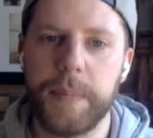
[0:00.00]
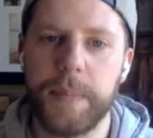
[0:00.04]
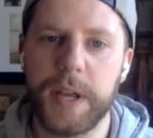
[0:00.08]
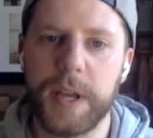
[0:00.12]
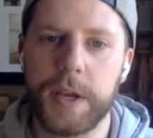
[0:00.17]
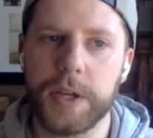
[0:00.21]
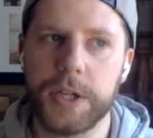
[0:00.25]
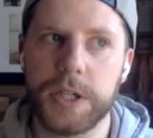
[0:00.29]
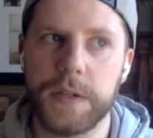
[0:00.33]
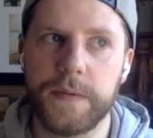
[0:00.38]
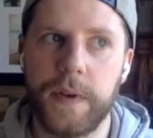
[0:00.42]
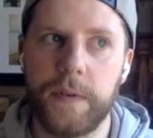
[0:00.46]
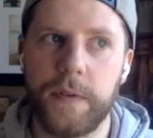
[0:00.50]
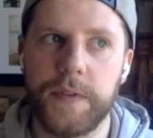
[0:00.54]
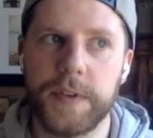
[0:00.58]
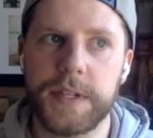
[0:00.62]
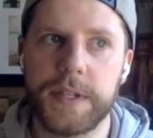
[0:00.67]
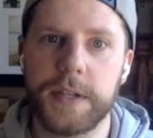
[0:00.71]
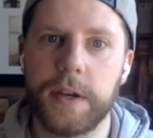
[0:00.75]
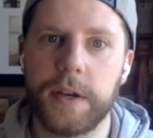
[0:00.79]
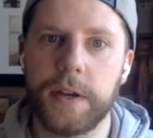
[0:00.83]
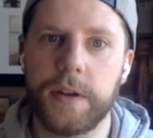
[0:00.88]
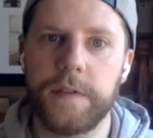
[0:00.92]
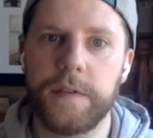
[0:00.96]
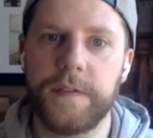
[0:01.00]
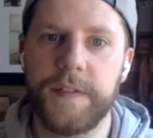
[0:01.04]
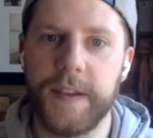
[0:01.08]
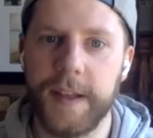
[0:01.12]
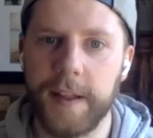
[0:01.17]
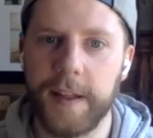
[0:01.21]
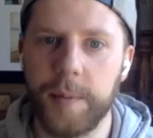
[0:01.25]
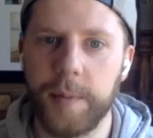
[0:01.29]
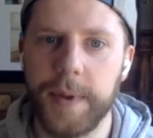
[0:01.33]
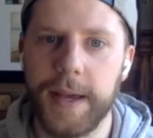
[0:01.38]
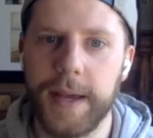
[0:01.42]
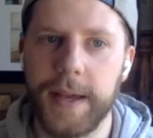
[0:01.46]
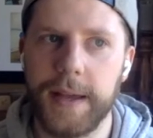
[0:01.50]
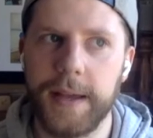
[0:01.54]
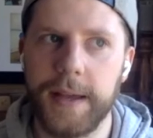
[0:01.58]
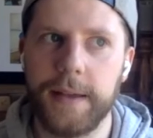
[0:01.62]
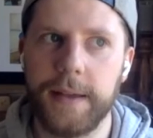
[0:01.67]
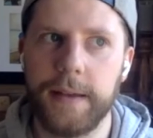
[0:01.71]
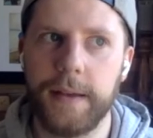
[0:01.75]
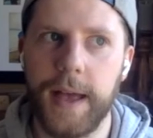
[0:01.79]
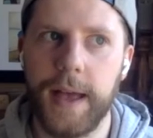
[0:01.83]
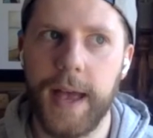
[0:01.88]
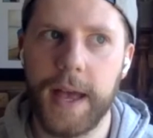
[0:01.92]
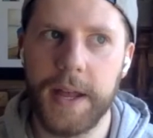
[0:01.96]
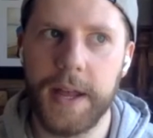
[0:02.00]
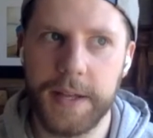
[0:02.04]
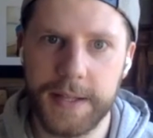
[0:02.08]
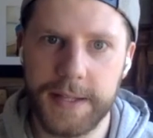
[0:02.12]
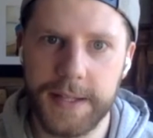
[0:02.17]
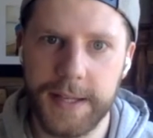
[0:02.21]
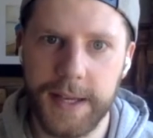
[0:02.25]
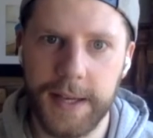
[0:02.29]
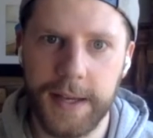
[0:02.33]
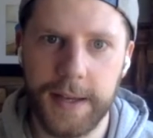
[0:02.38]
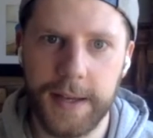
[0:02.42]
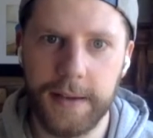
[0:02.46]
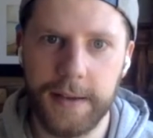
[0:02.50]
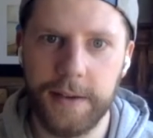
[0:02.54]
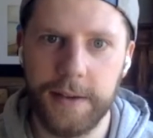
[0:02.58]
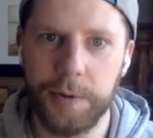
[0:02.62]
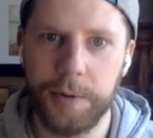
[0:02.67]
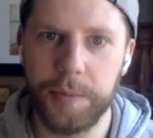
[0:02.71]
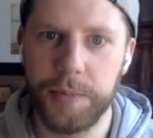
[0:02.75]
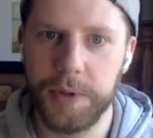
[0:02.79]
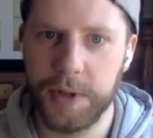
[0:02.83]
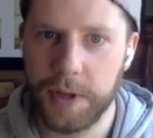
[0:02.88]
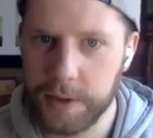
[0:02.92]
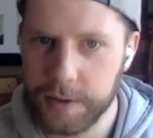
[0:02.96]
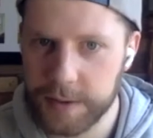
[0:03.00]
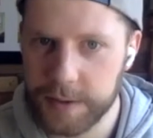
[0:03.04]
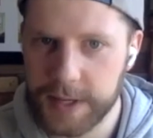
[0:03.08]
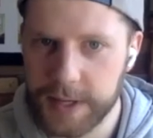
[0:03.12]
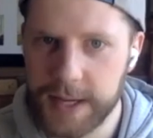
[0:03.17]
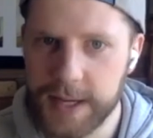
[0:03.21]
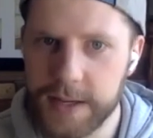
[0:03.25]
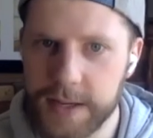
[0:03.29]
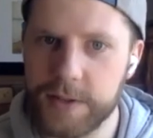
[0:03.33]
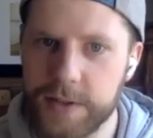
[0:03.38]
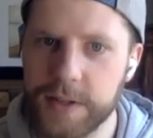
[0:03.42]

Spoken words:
because you've obviously got to film it, edit it, upload it.